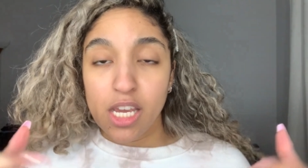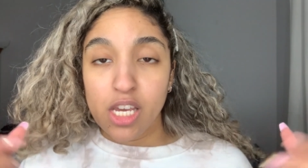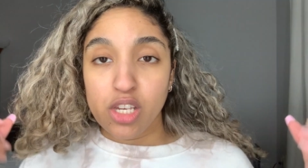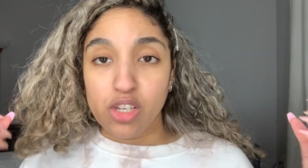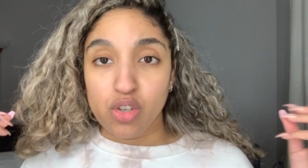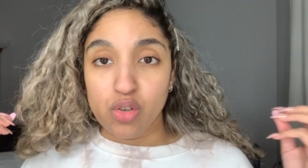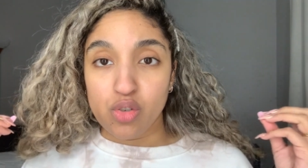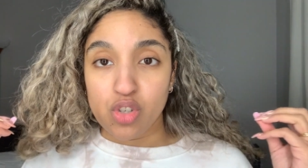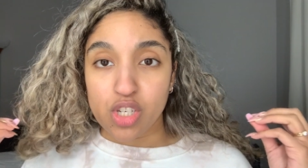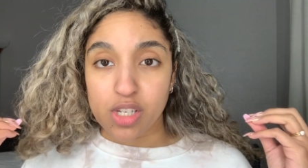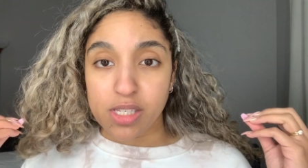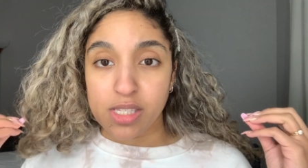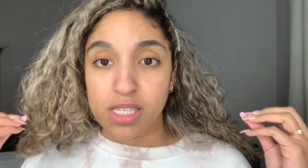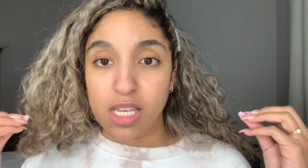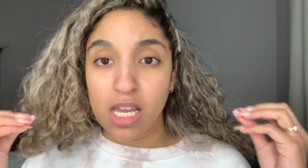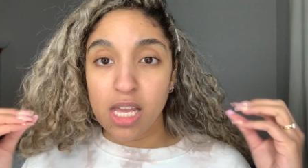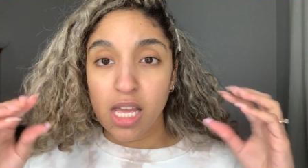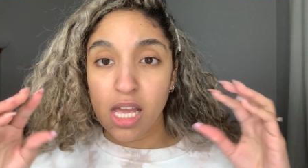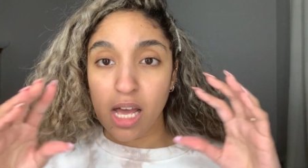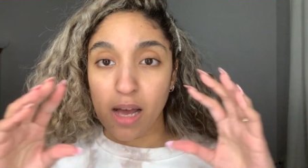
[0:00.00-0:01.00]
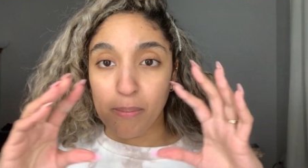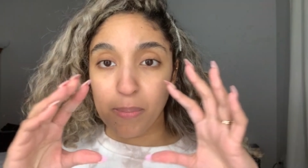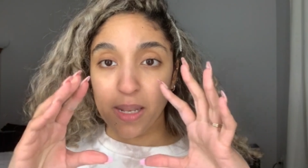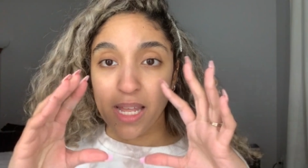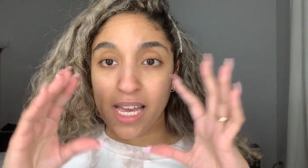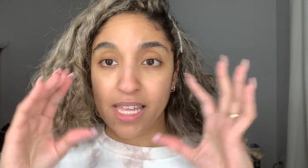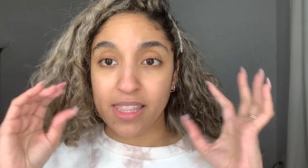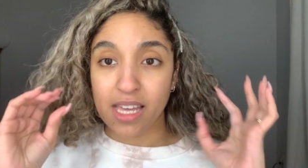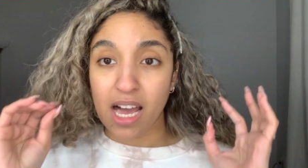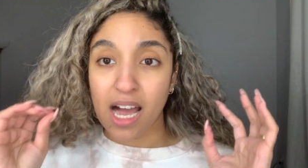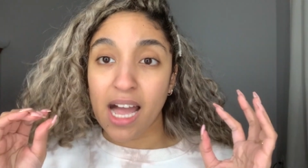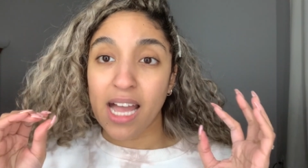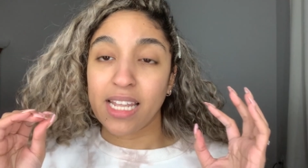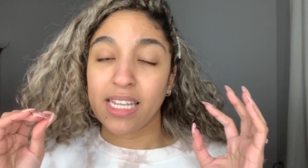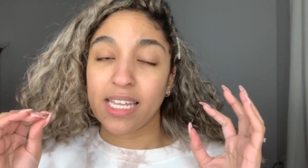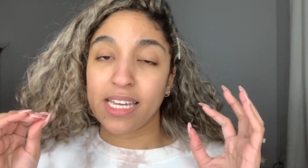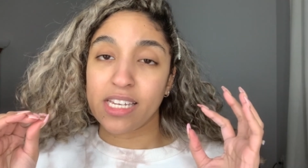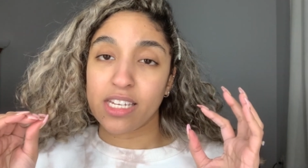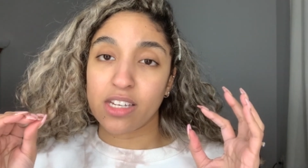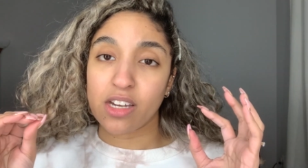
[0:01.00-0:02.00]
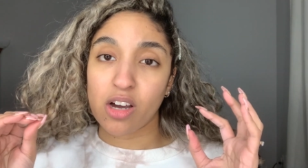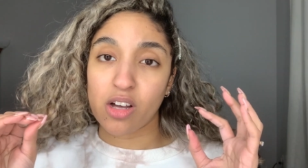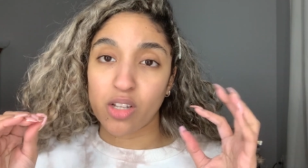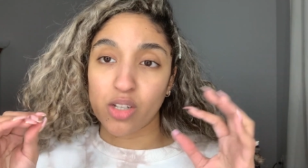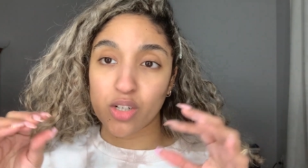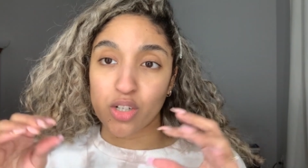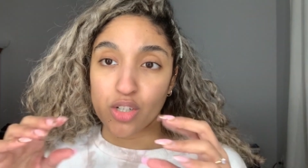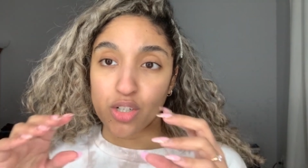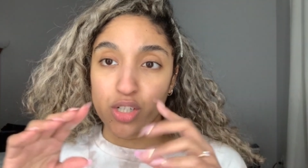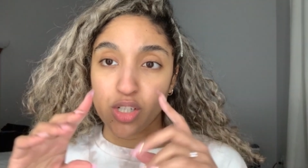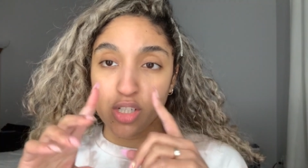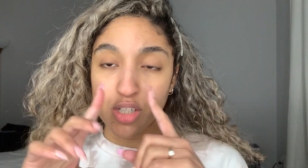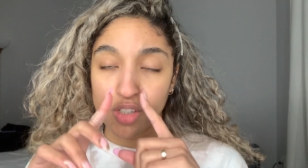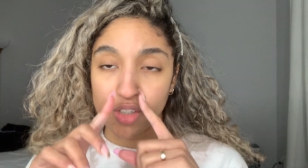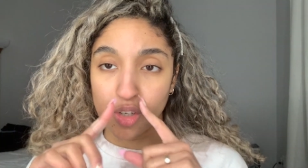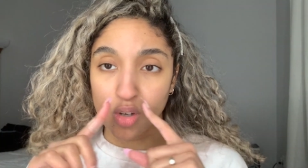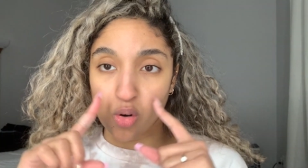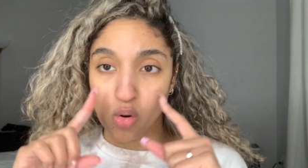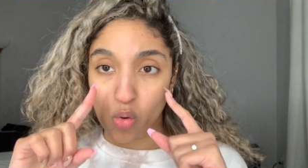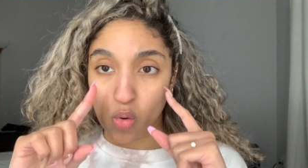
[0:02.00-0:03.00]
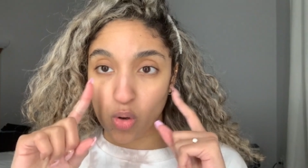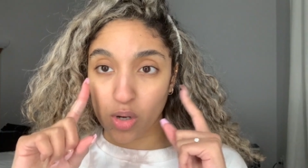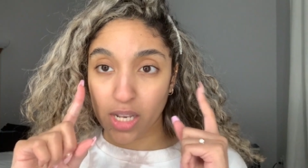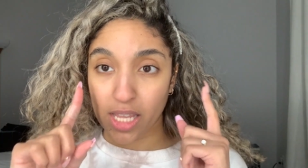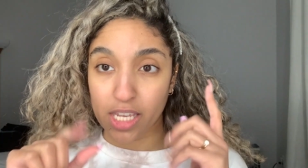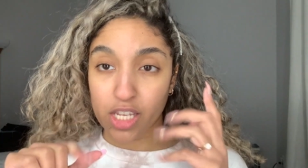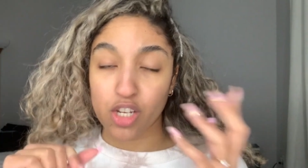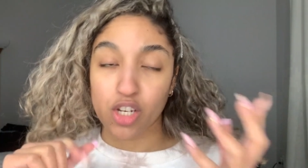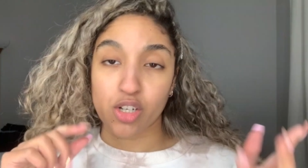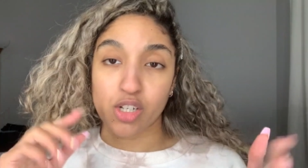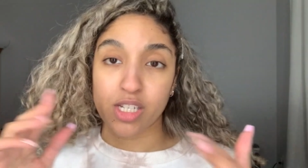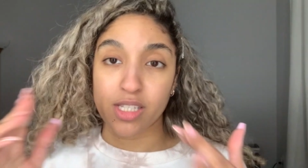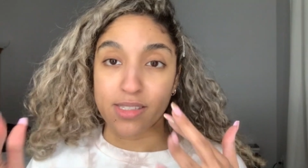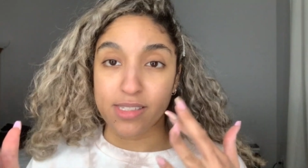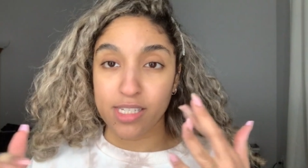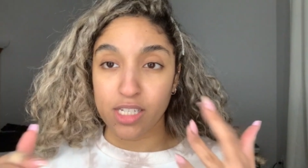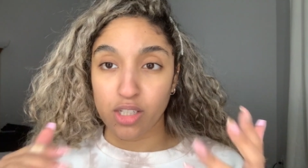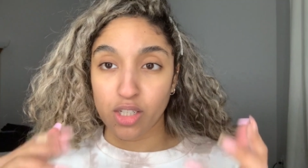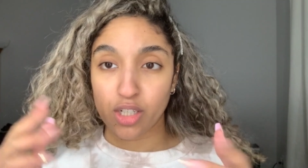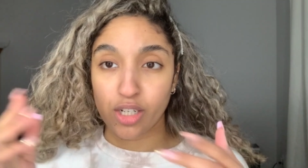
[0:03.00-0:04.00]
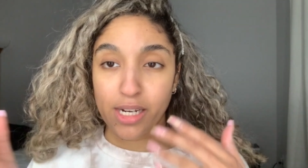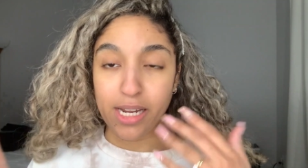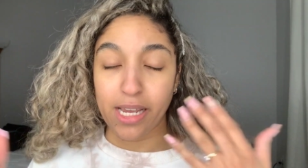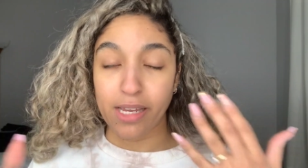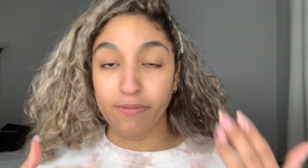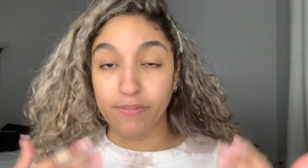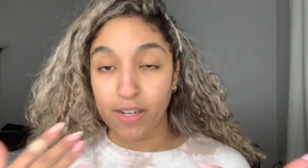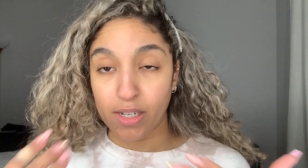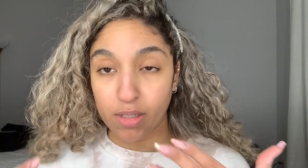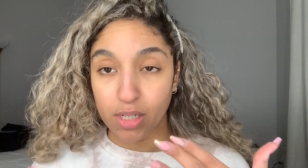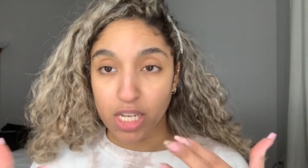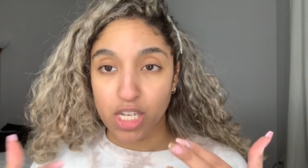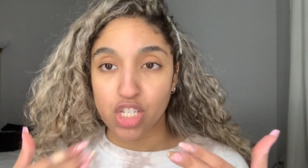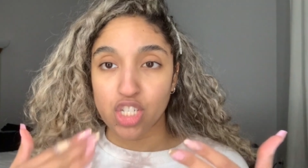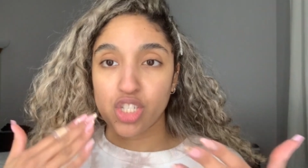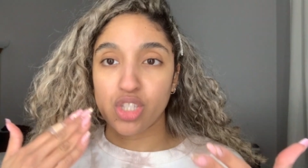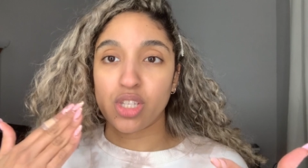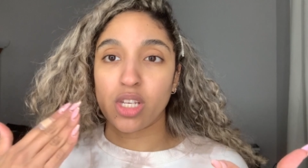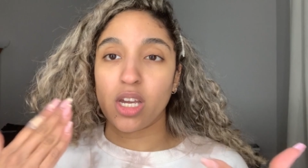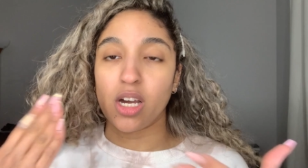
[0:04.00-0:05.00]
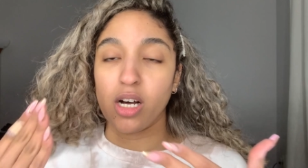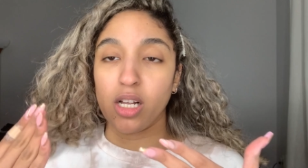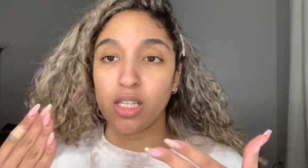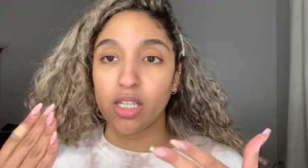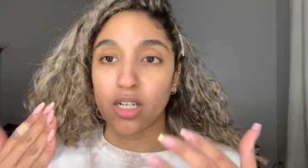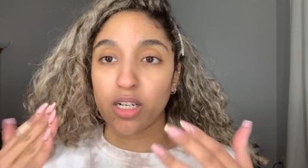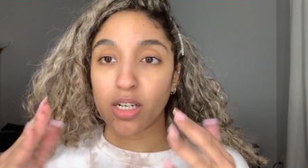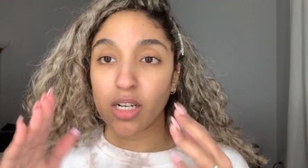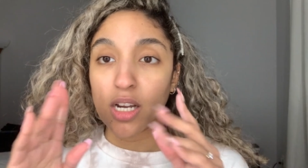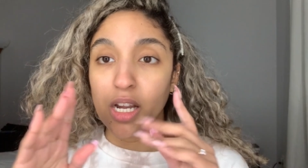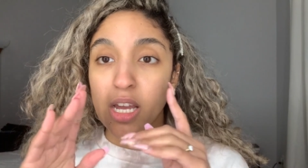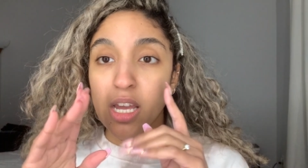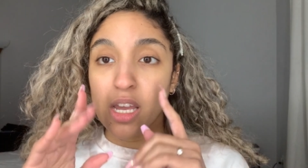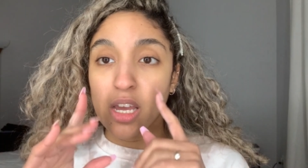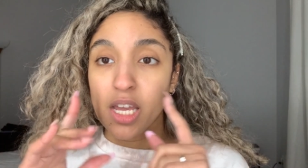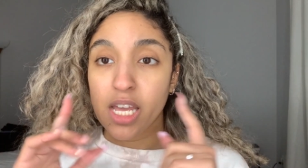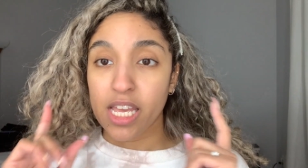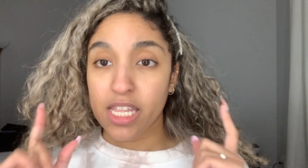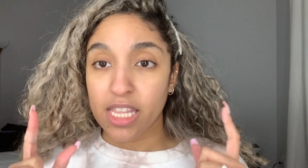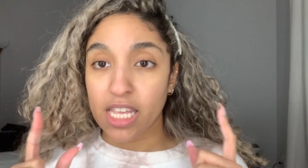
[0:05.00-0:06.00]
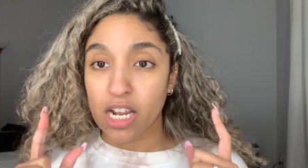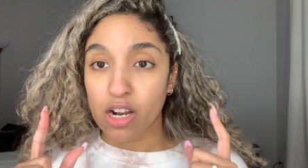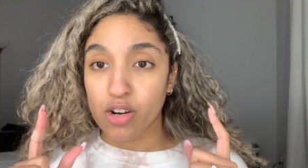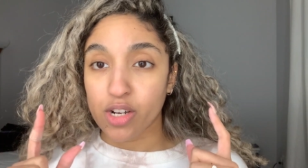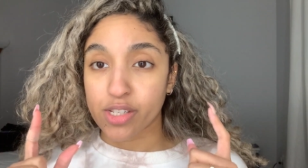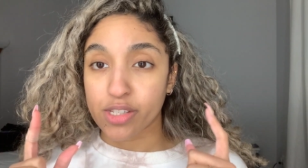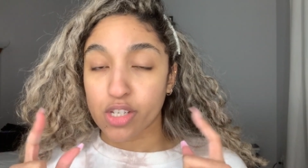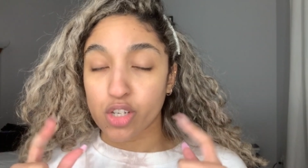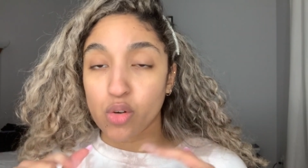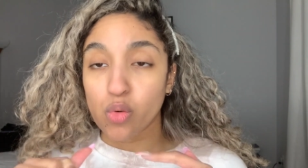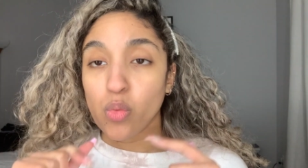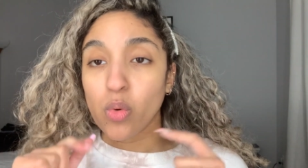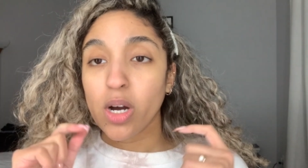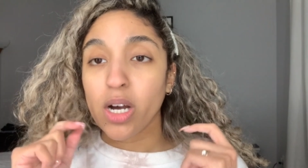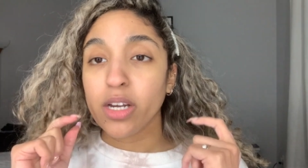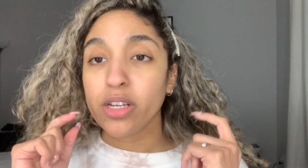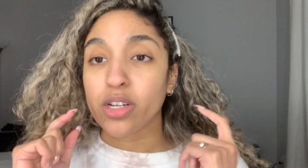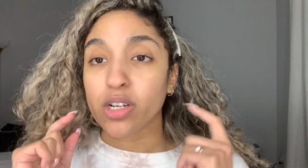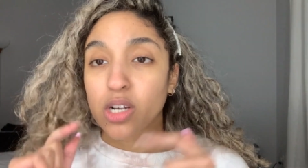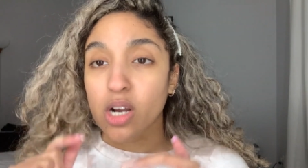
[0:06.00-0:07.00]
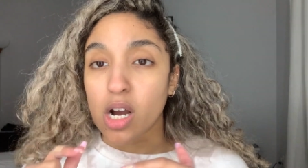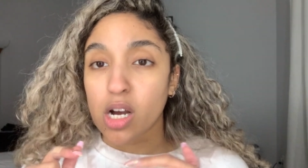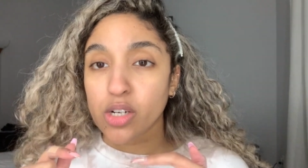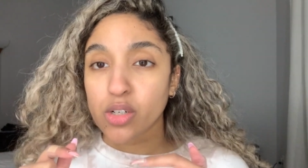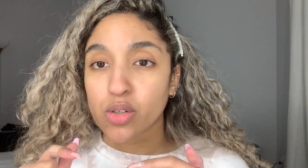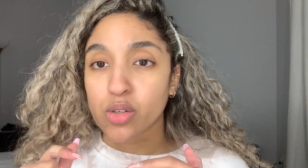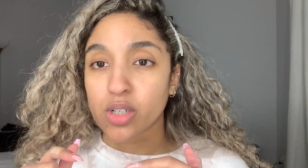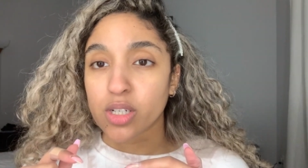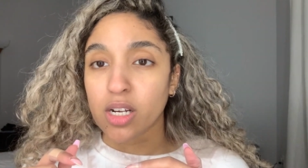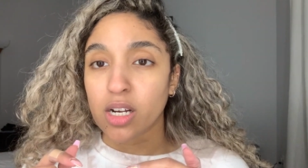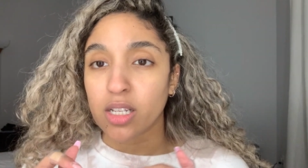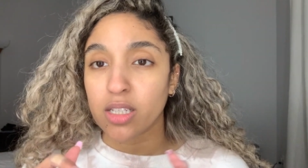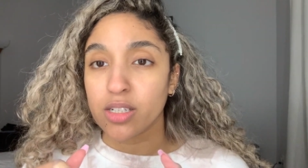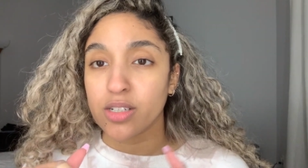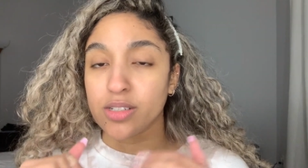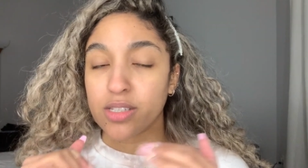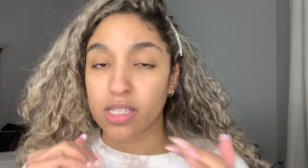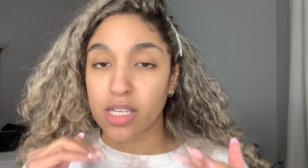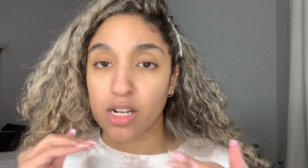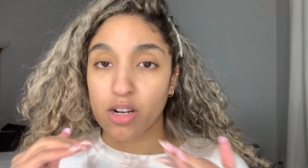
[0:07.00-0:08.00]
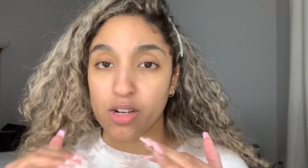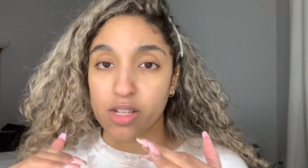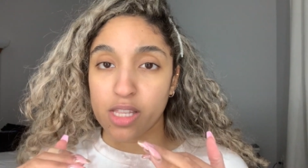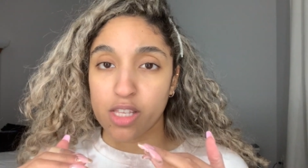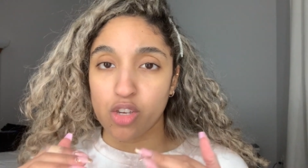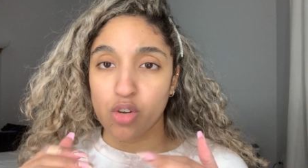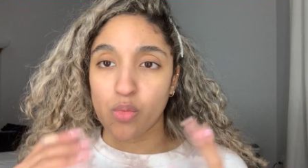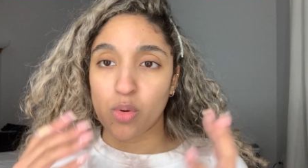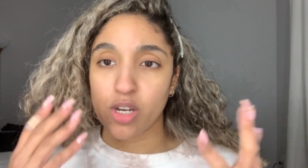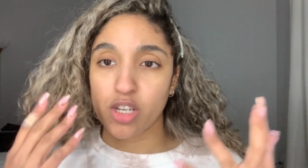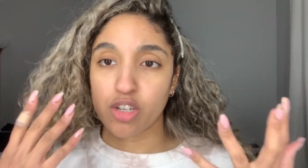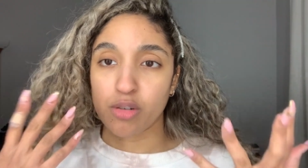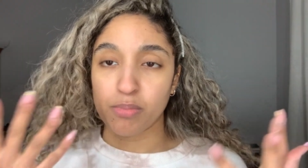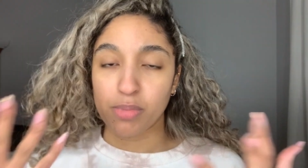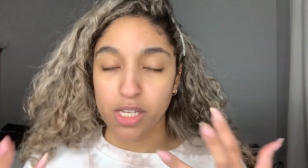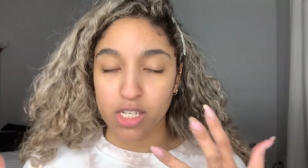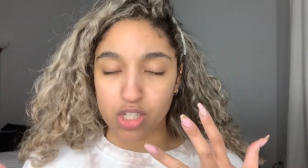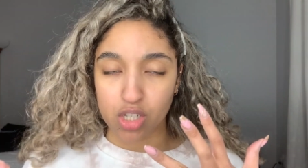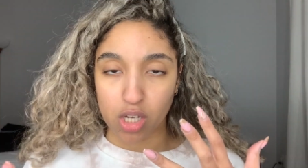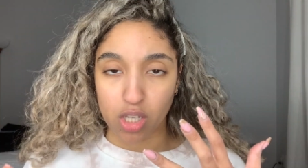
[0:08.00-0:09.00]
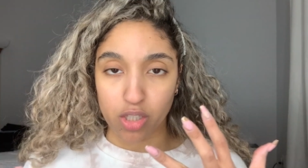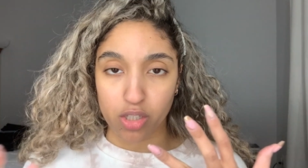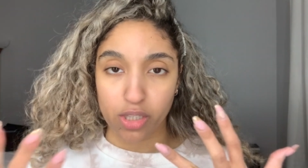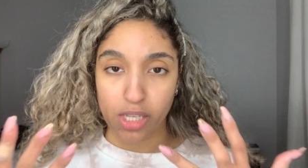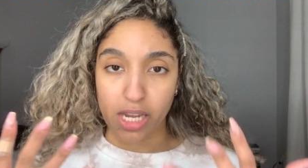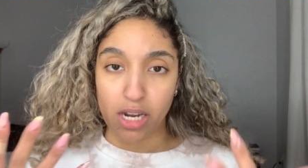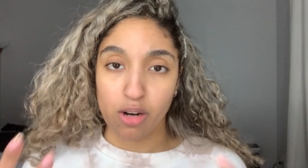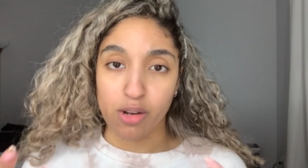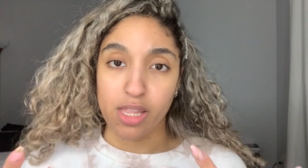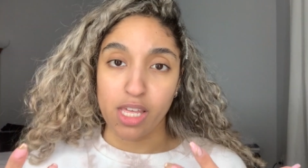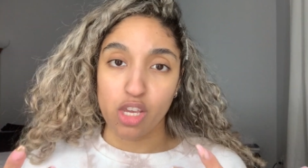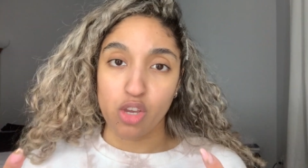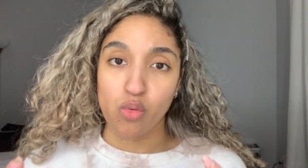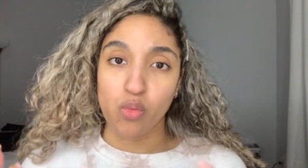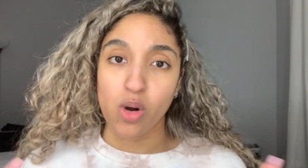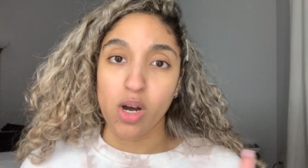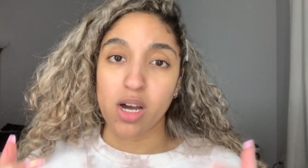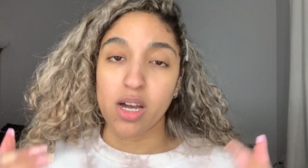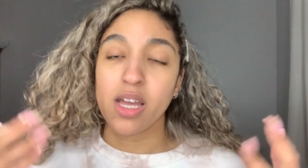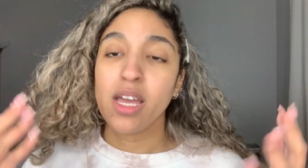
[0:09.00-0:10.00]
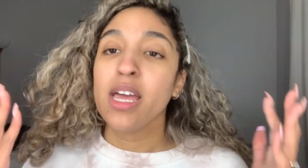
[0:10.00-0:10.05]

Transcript: You just apply the highlight colors or like your concealer and foundation color in the areas that you want, your contour colors in the area that you want, and your blush color in the area that you want.